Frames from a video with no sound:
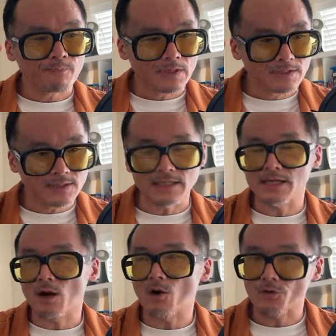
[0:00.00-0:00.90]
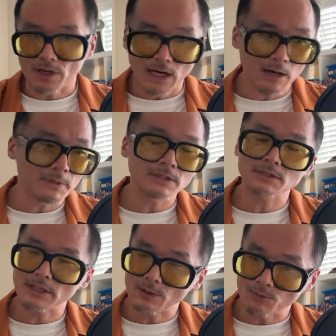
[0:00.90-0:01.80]
see all the
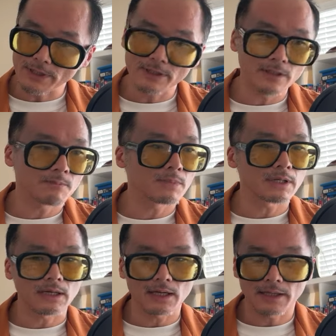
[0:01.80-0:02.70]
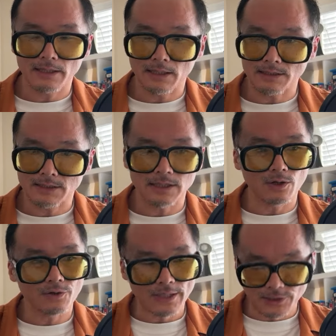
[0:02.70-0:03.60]
comments, and I read them, and I see
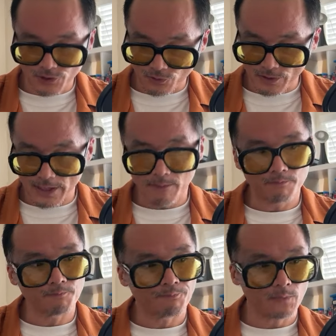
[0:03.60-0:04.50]
all the Instagram